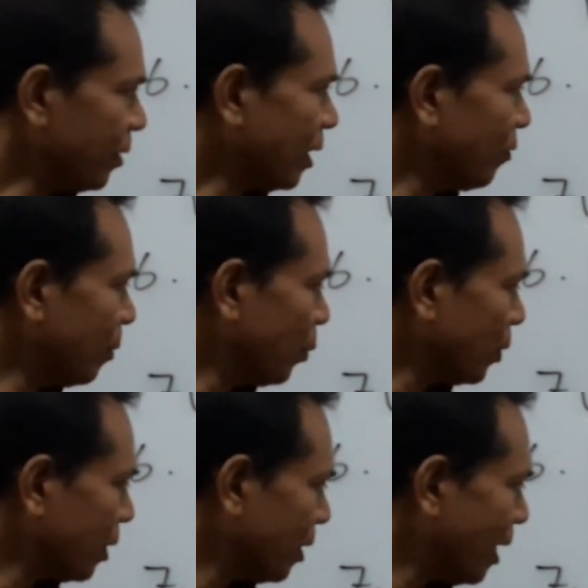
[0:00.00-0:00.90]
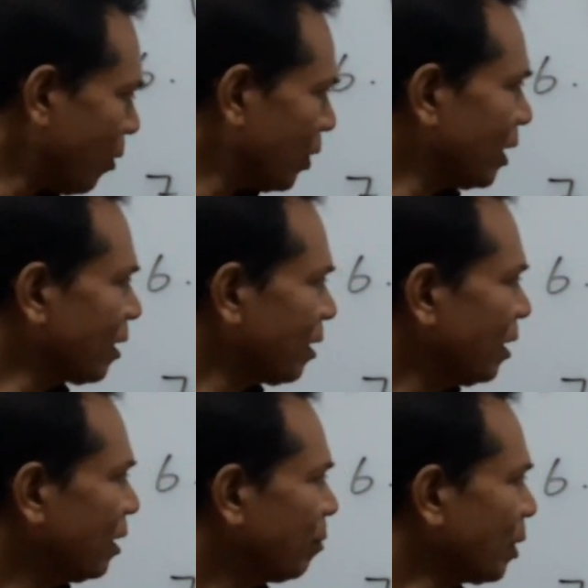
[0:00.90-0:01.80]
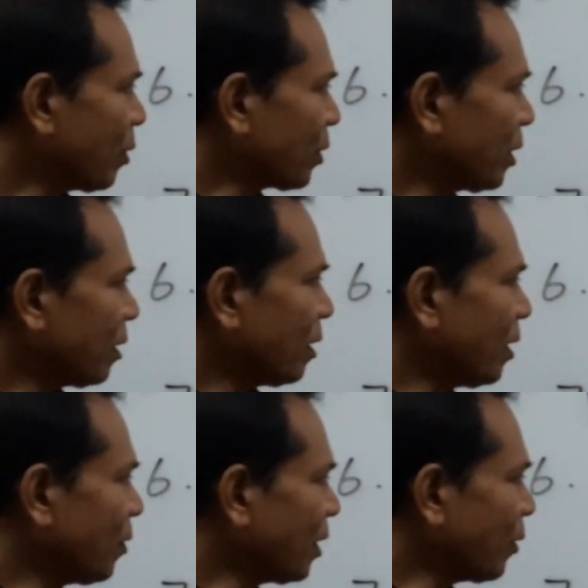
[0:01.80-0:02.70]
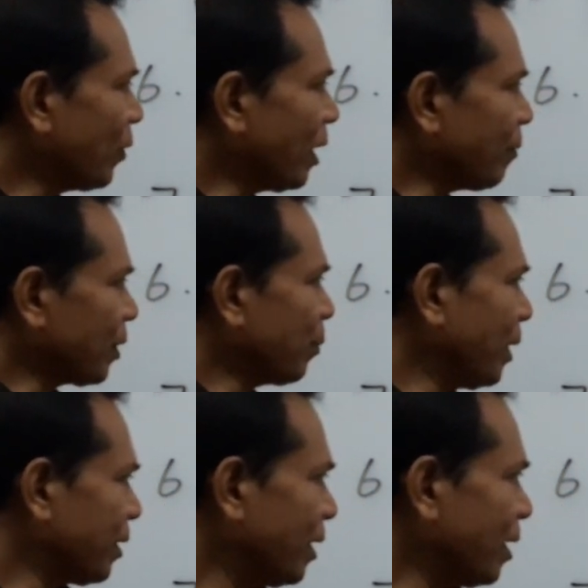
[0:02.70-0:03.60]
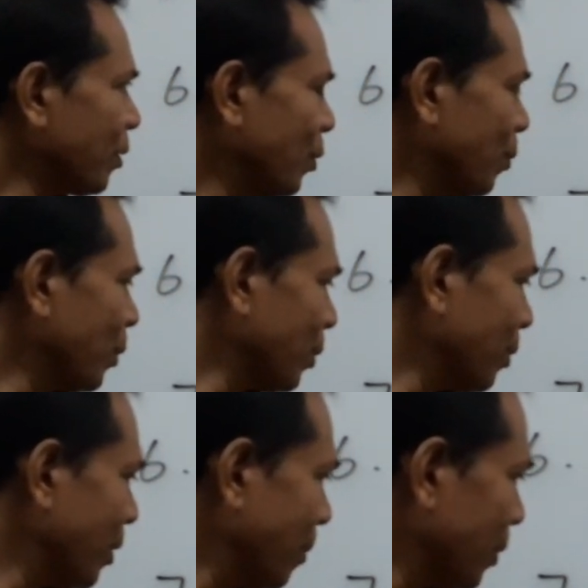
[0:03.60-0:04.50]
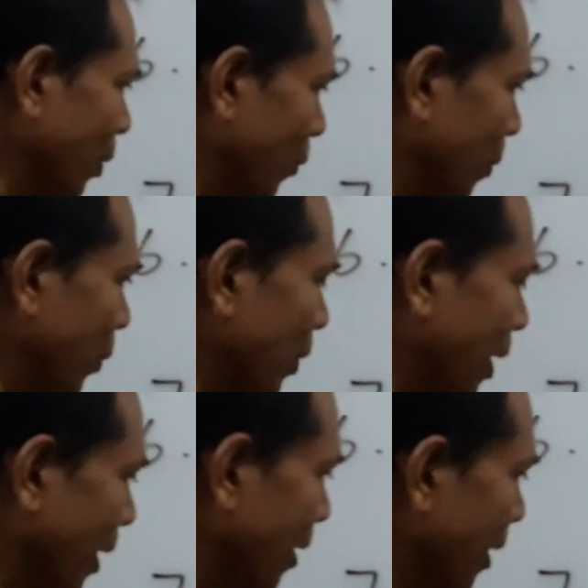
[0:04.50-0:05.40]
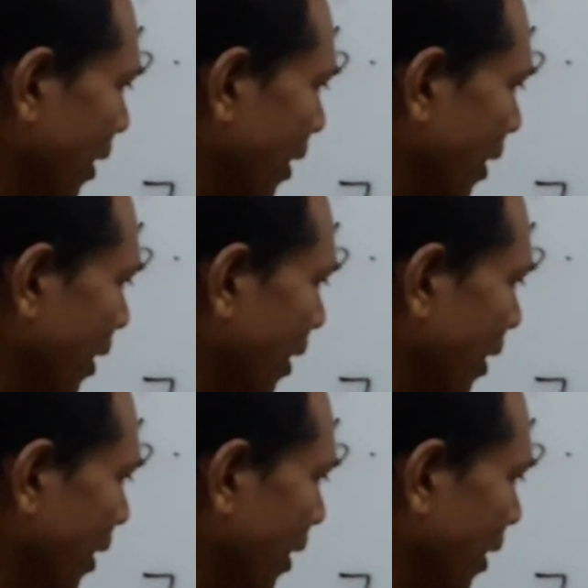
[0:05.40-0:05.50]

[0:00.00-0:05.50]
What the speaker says: Okay, we put down here because I don't think we have space there to put that. So we put here.